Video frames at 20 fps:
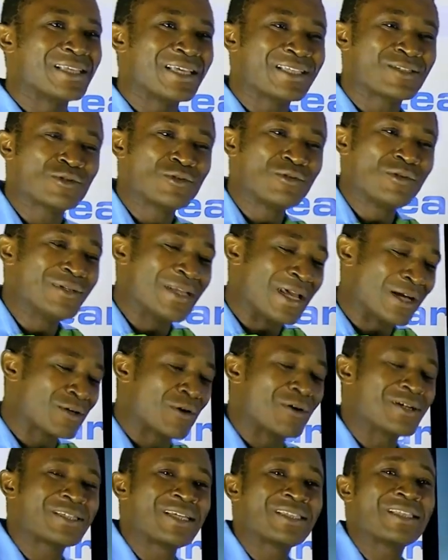they
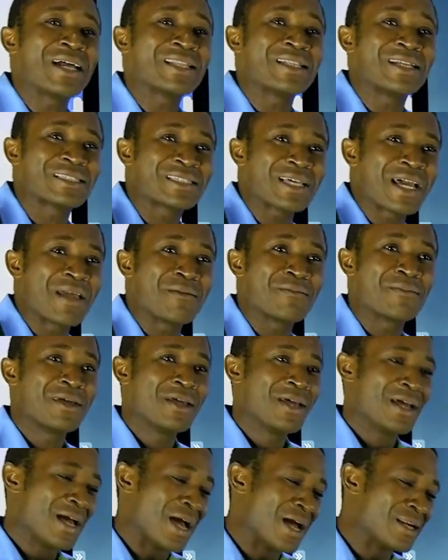consider the time
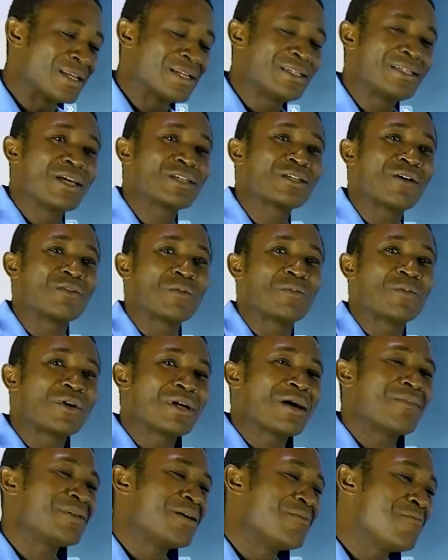and the days of the
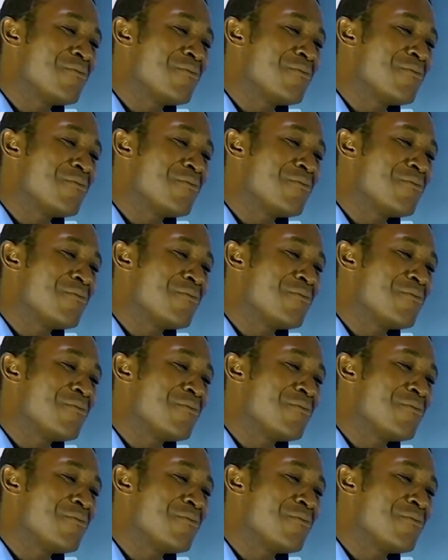program. They